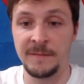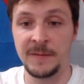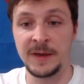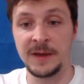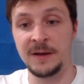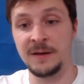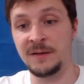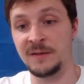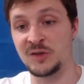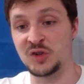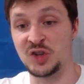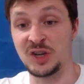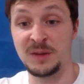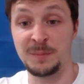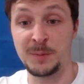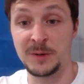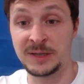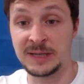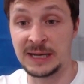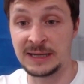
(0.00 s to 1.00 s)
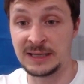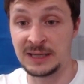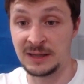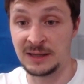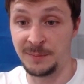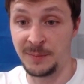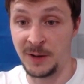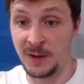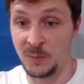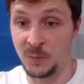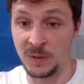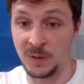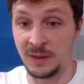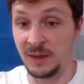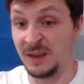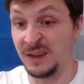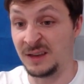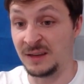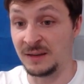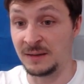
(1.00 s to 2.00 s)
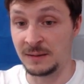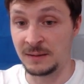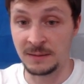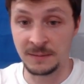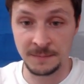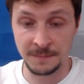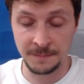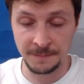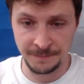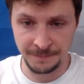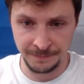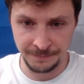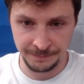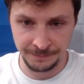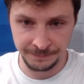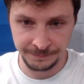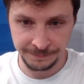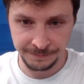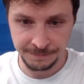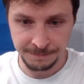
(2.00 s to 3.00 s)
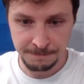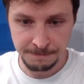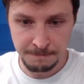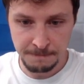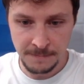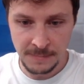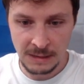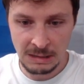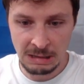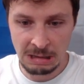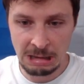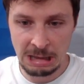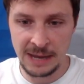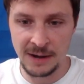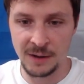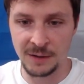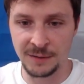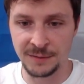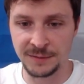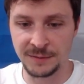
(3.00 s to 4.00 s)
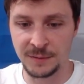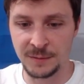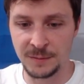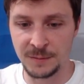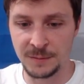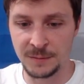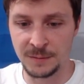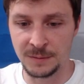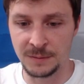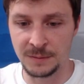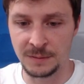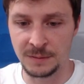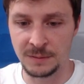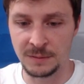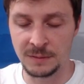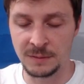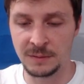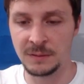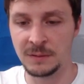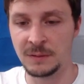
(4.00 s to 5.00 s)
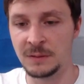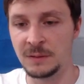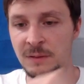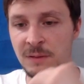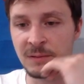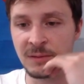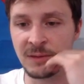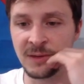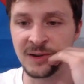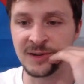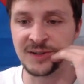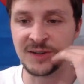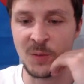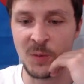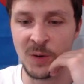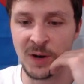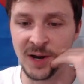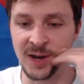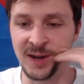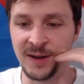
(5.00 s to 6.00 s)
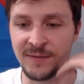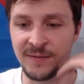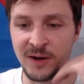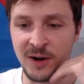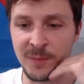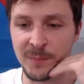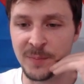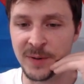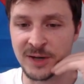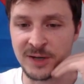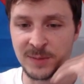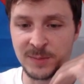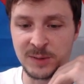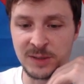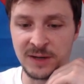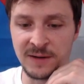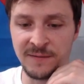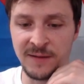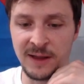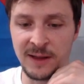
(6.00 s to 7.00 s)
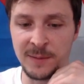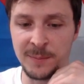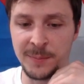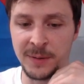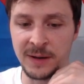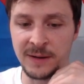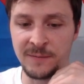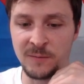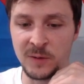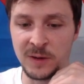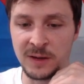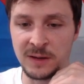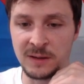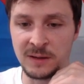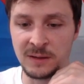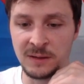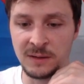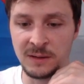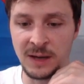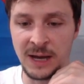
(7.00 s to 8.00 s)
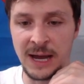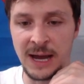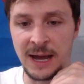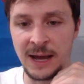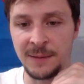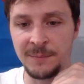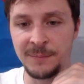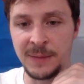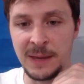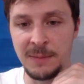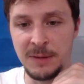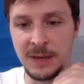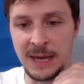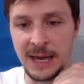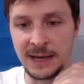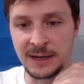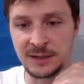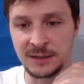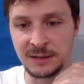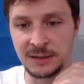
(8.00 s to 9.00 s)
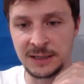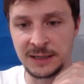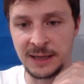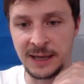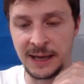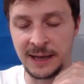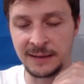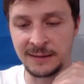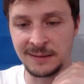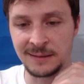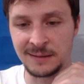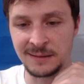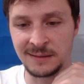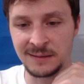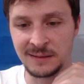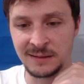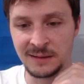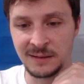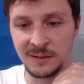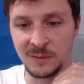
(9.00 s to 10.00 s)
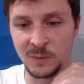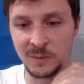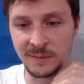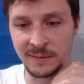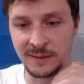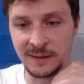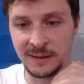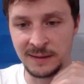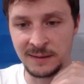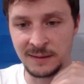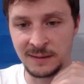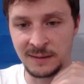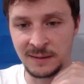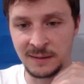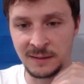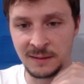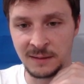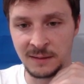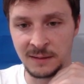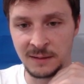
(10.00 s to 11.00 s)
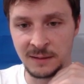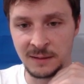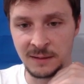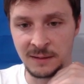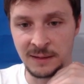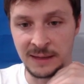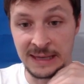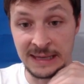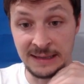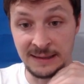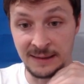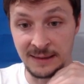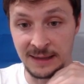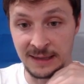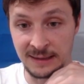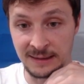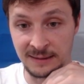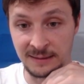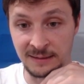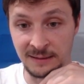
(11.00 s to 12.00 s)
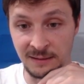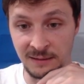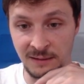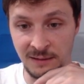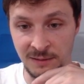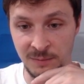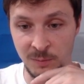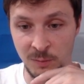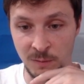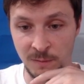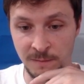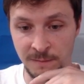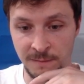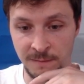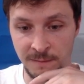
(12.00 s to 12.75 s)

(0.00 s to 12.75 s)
here is just protecting the pawn with this. And also, there's nowhere good for our bishop to develop, but if we... maybe actually, guys, is this still a good move?